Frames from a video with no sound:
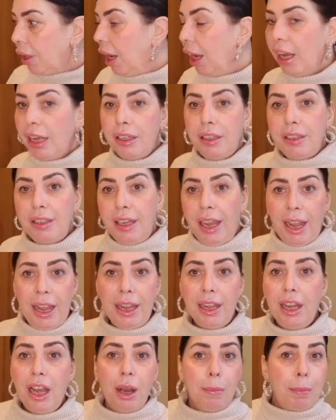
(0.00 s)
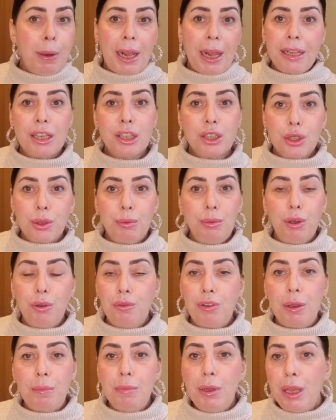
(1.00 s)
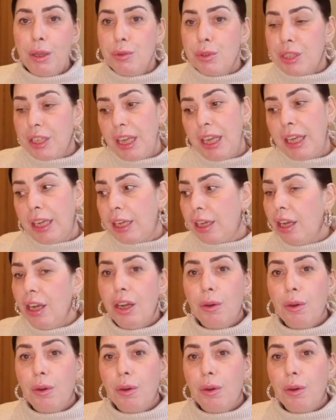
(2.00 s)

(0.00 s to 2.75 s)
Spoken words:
and yeah, play you some lovely music